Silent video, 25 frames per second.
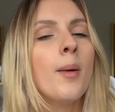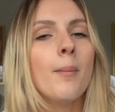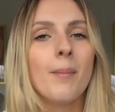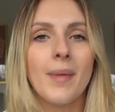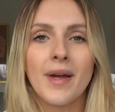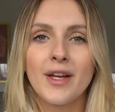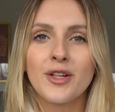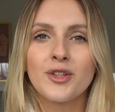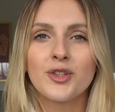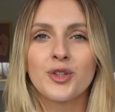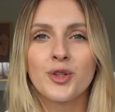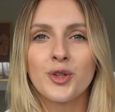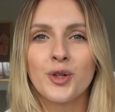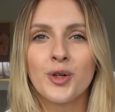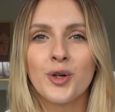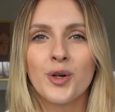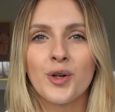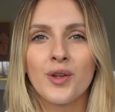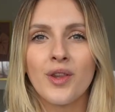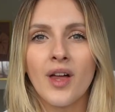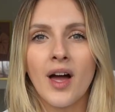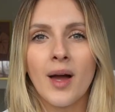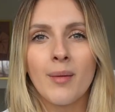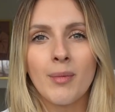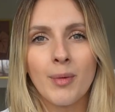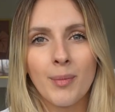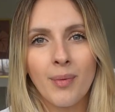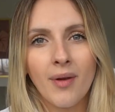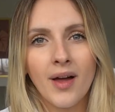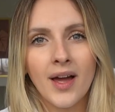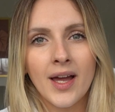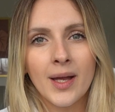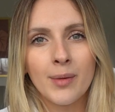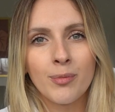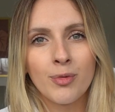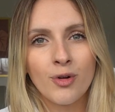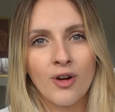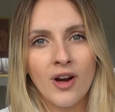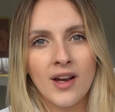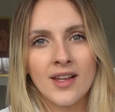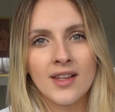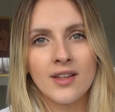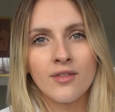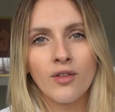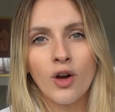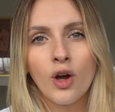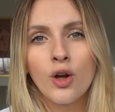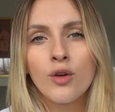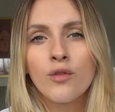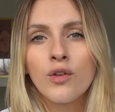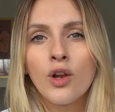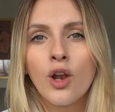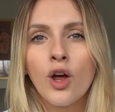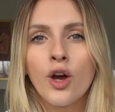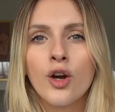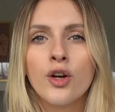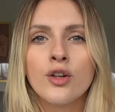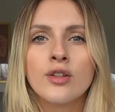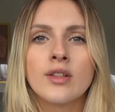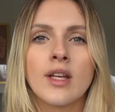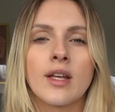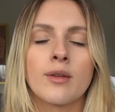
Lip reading: make sure that I'm applying progressive overload.